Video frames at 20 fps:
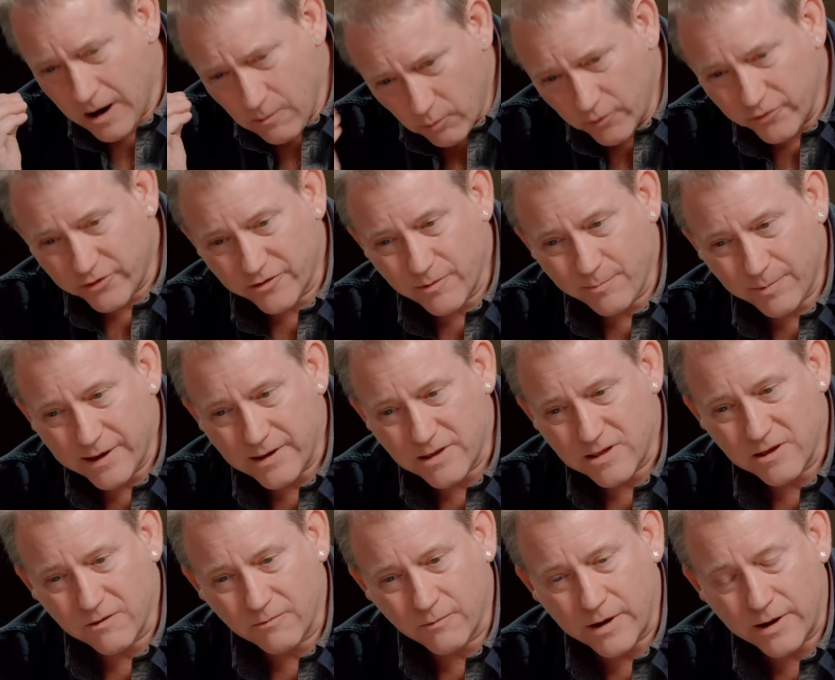I want to
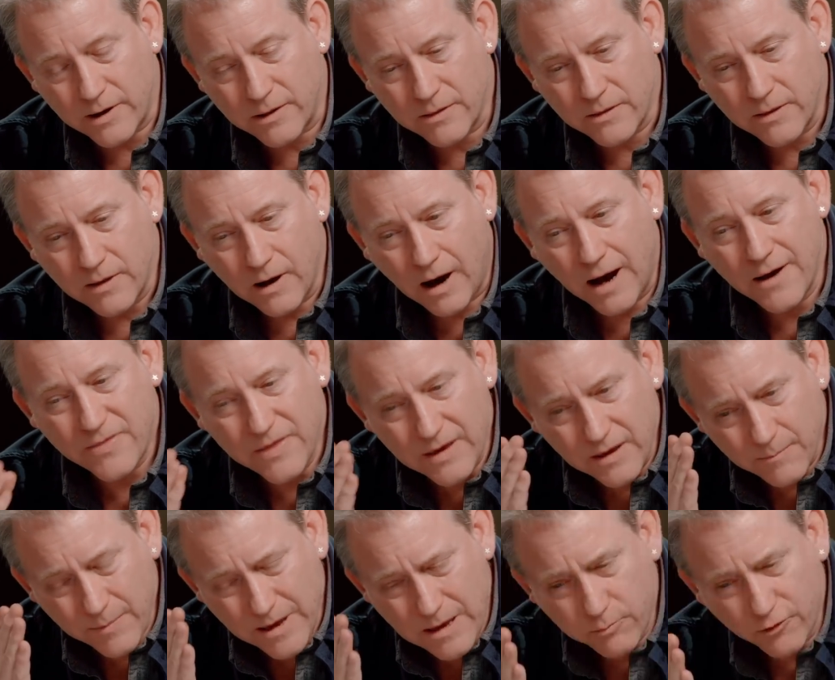replace it with, I
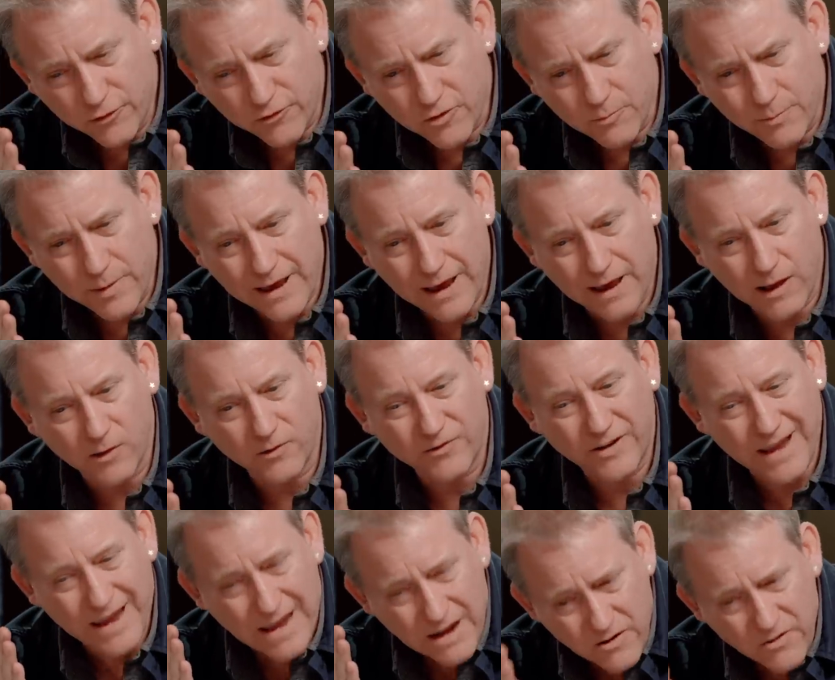think people should be
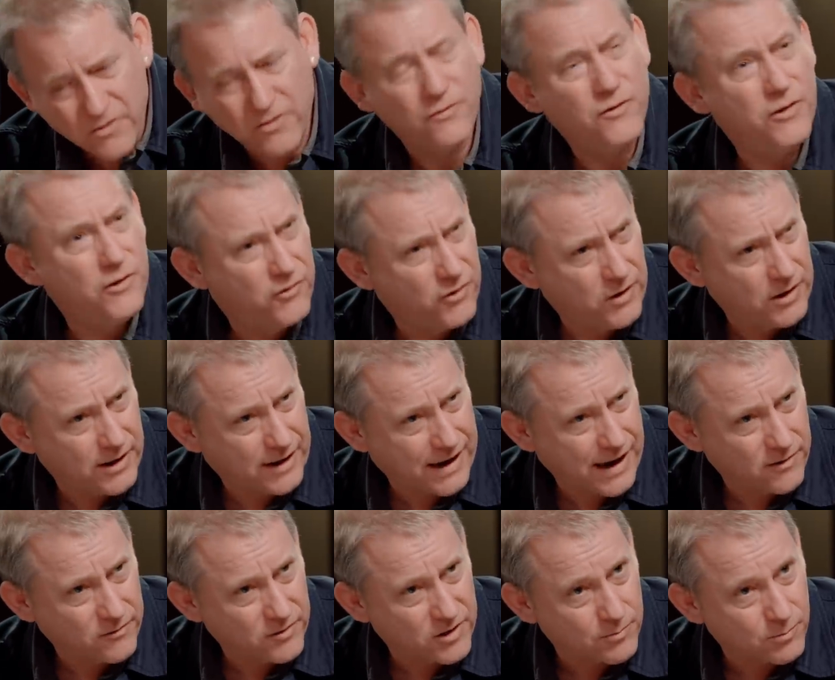held individually
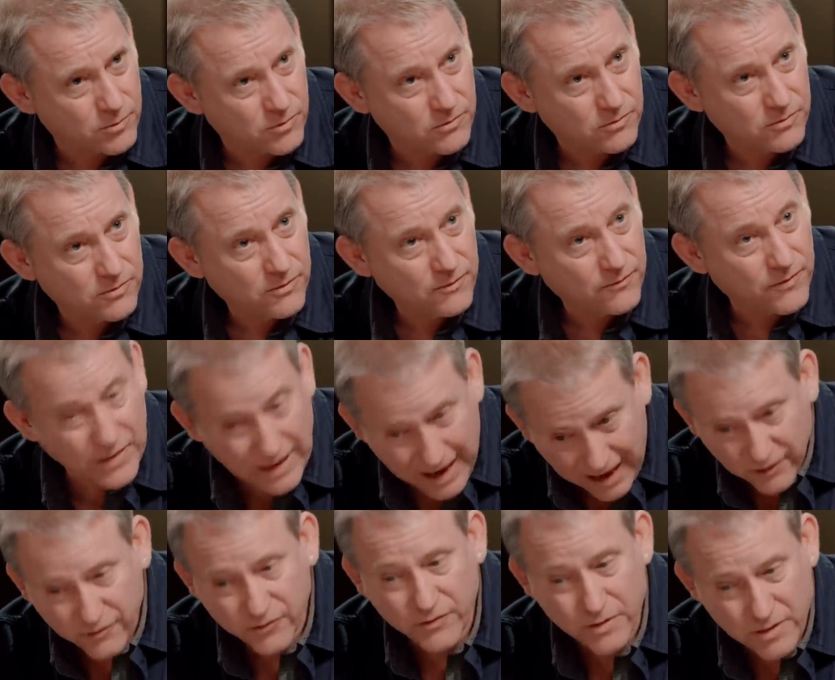accountable for the
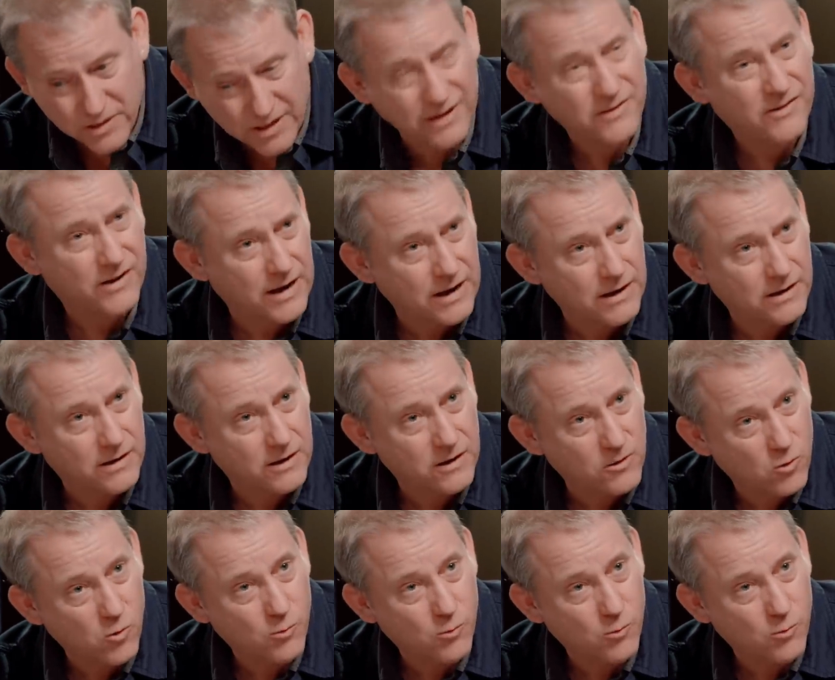actions they take in